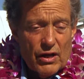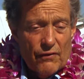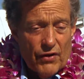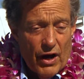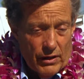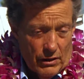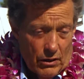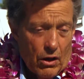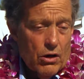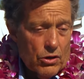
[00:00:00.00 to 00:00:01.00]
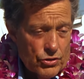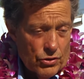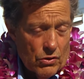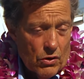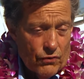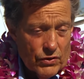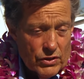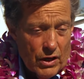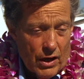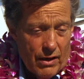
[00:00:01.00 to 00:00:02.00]
never did so for the duration of
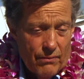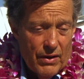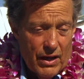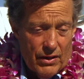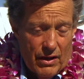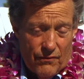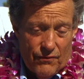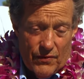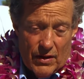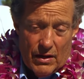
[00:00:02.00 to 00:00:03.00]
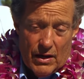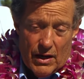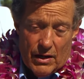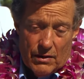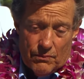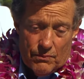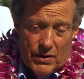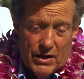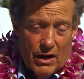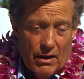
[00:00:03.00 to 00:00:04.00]
his entire week-long
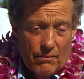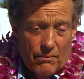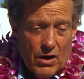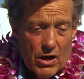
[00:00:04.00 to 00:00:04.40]
journey through the